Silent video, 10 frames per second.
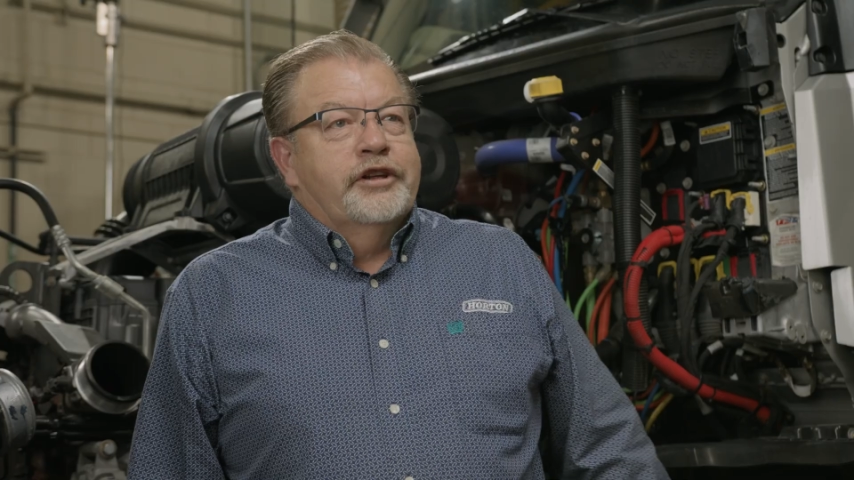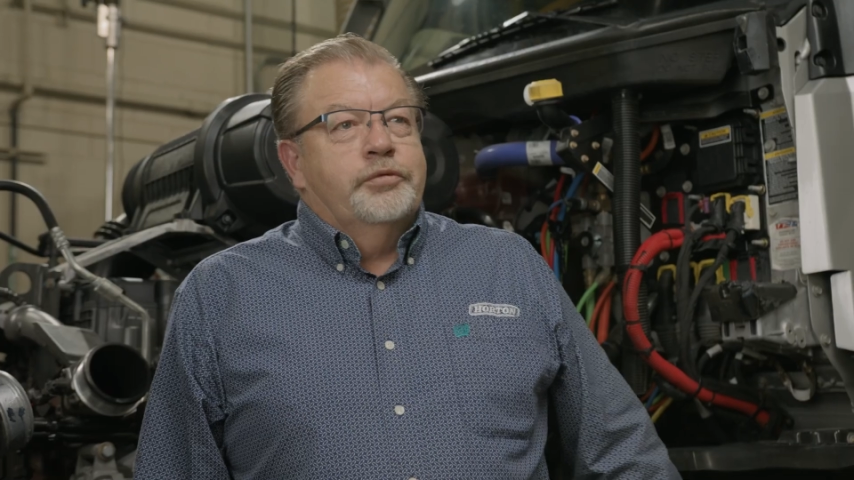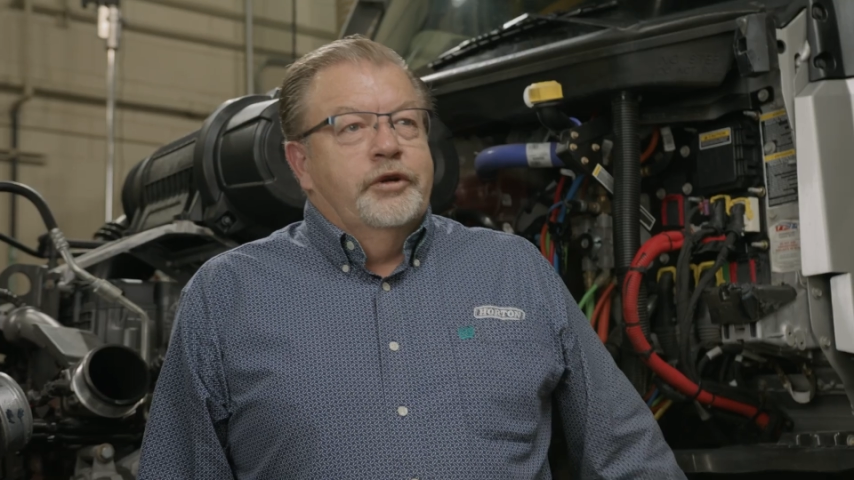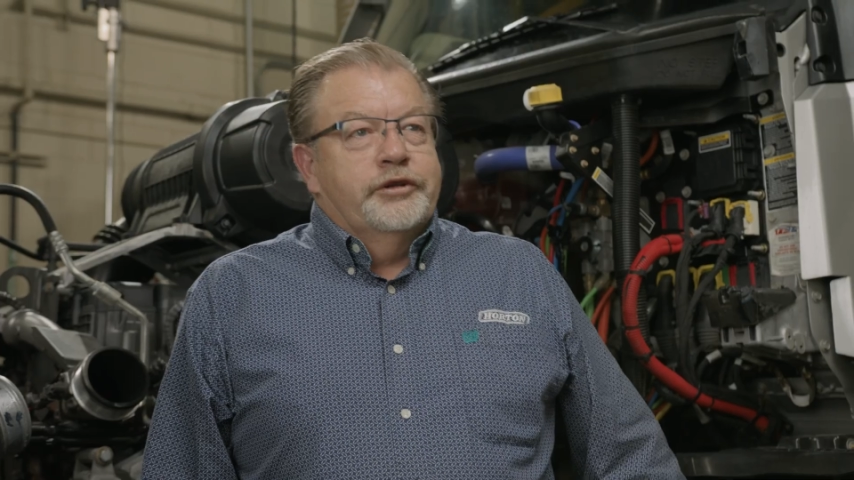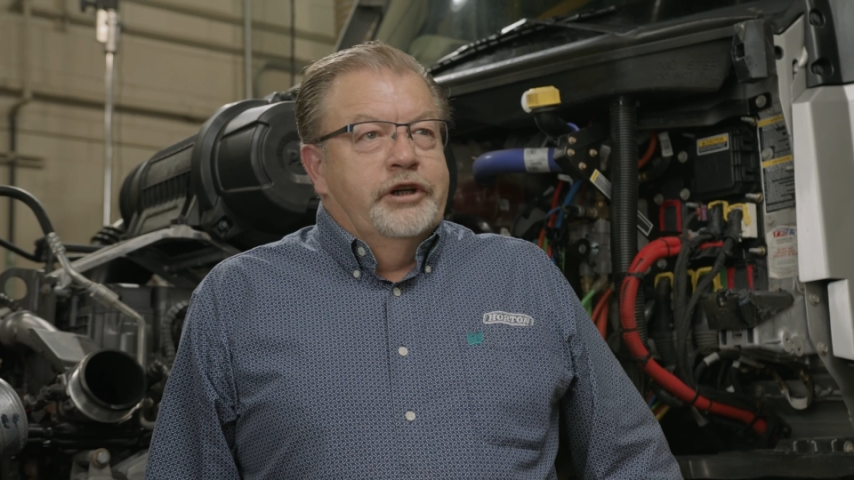
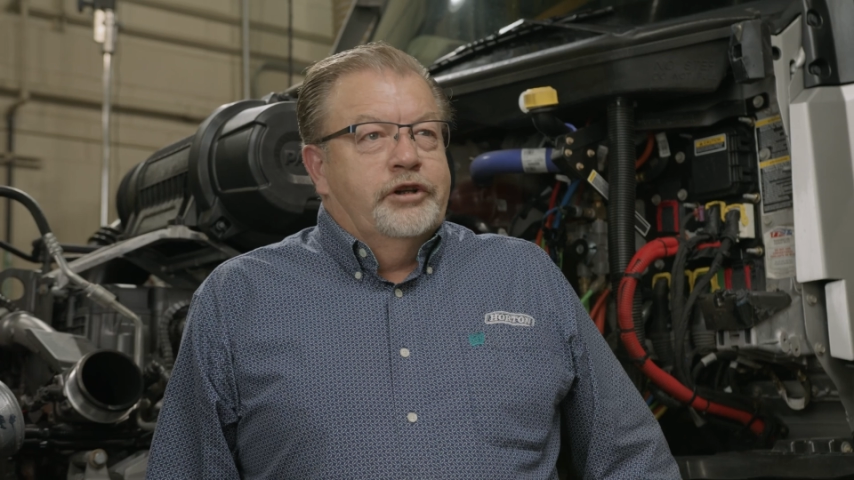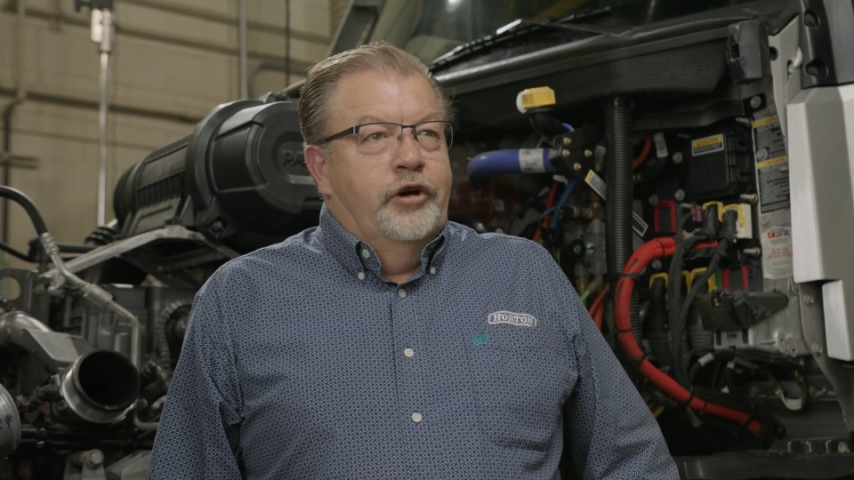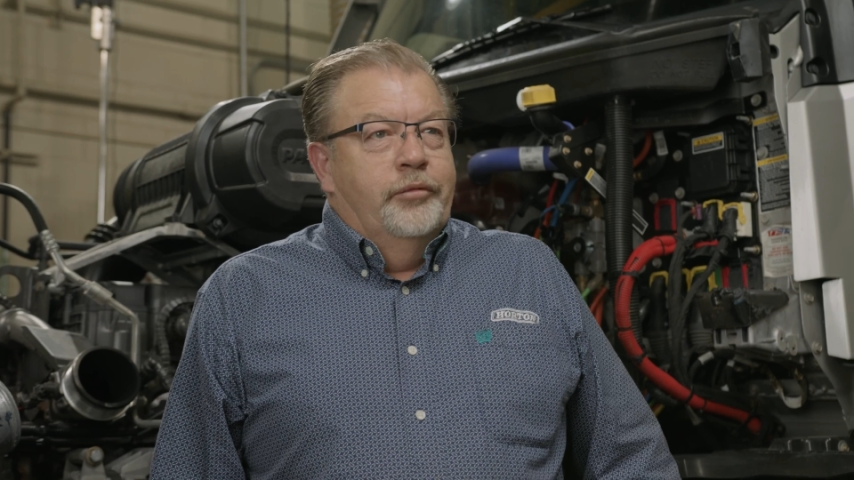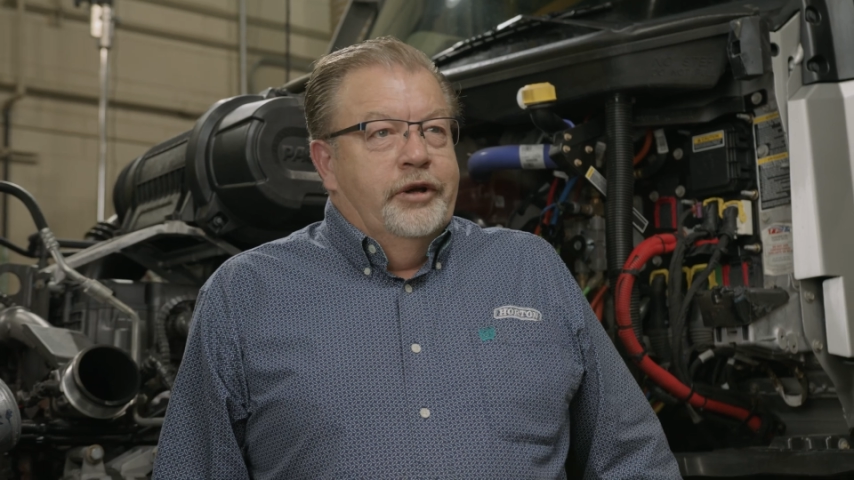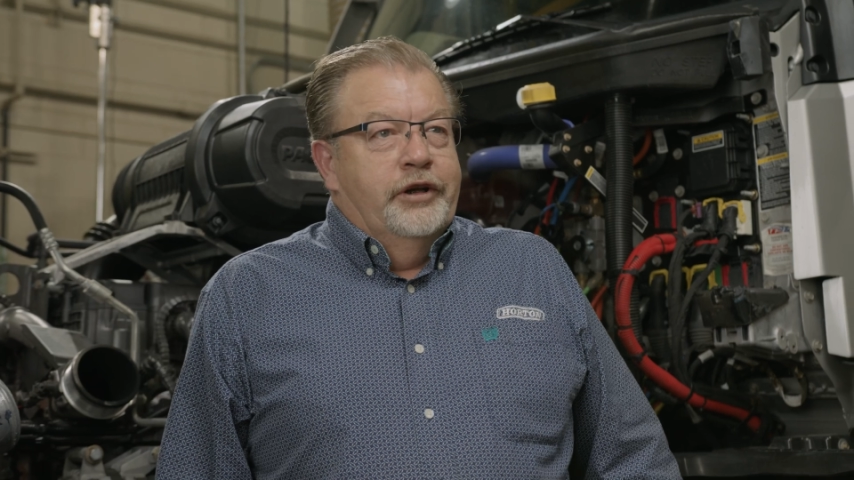This will
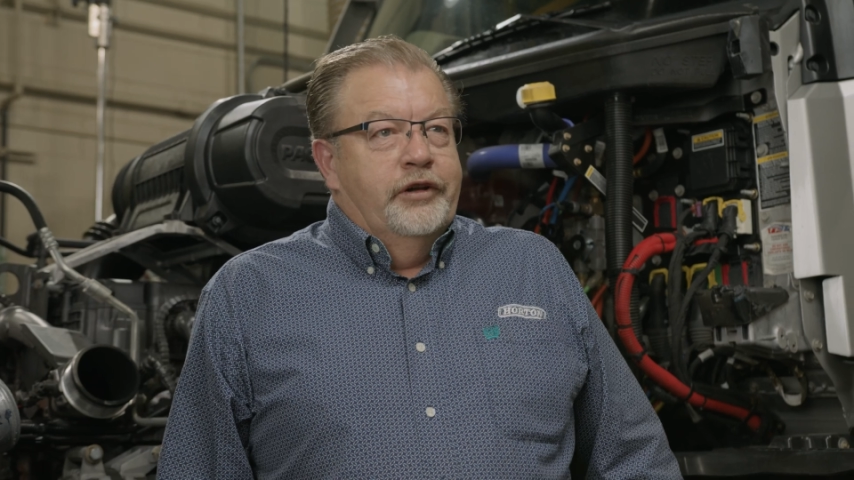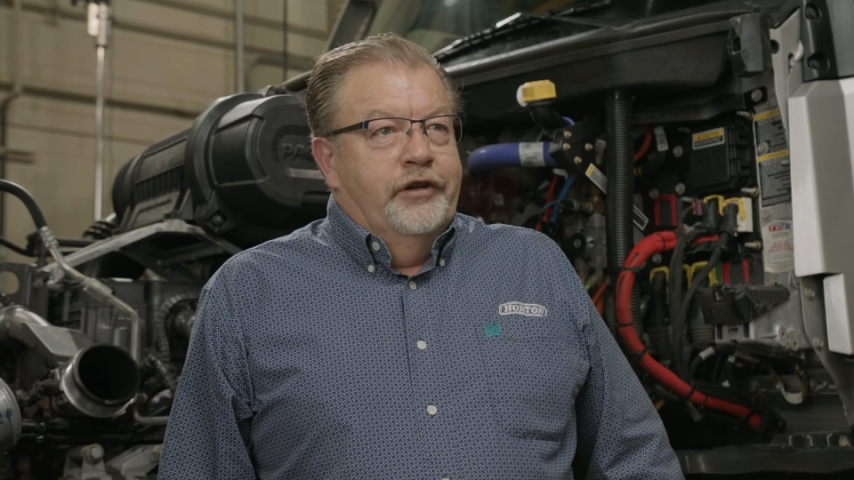determine